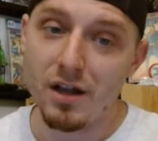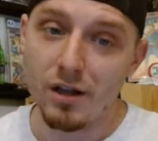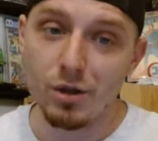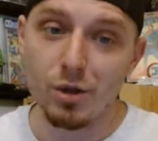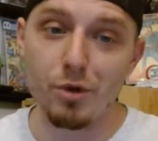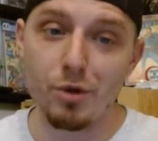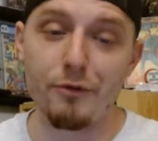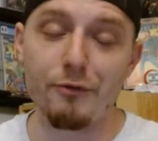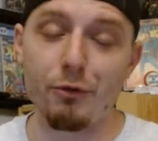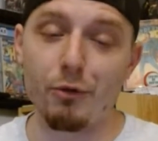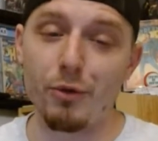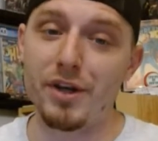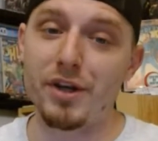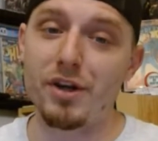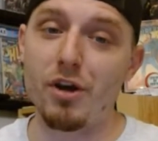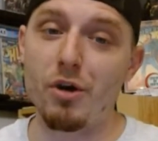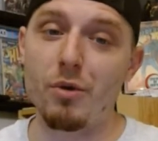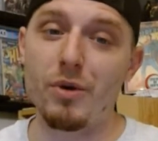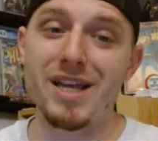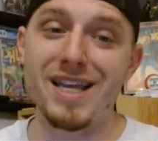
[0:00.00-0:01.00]
Lou
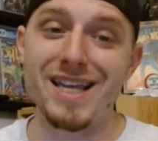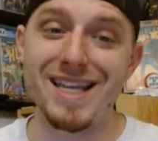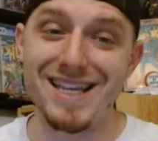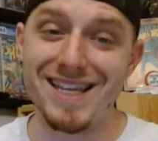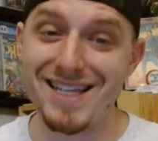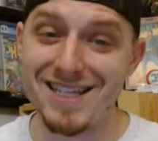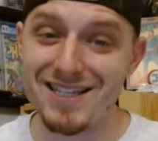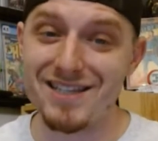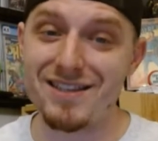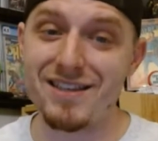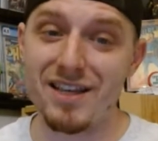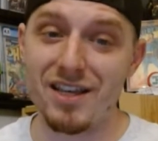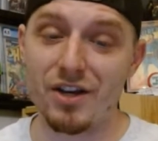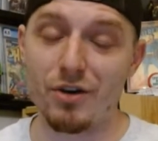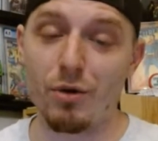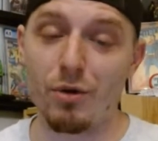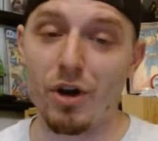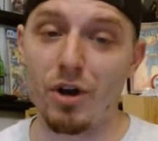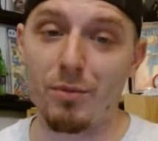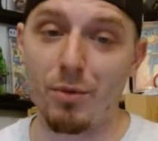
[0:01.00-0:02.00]
Ferrigno is the
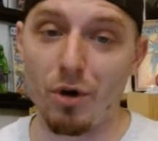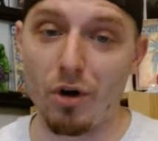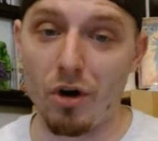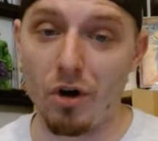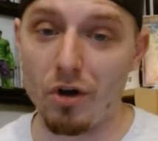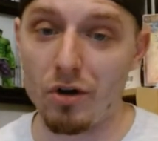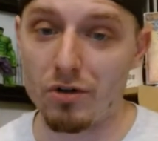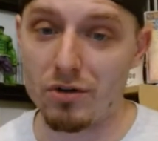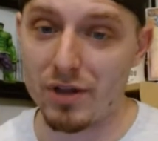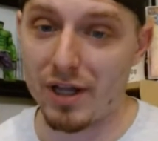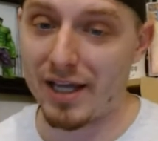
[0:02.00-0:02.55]
Incredible Hulk.